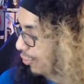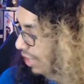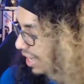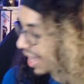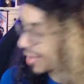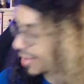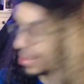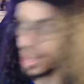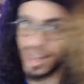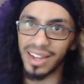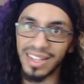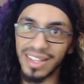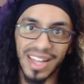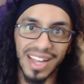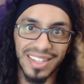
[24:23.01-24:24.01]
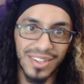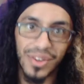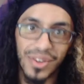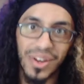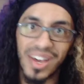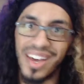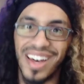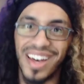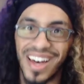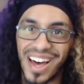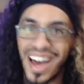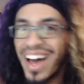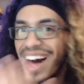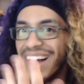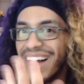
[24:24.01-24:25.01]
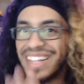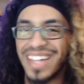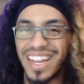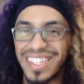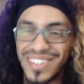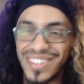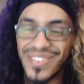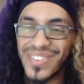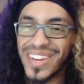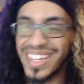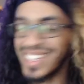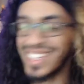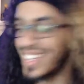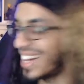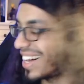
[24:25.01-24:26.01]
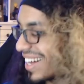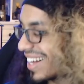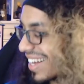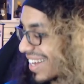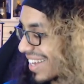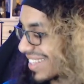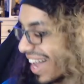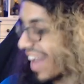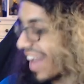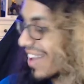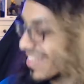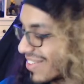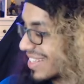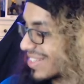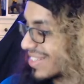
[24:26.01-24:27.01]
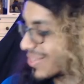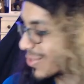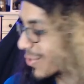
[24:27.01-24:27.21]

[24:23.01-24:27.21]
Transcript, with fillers: I got, I got a lot to, a lot to freaking uh, dive into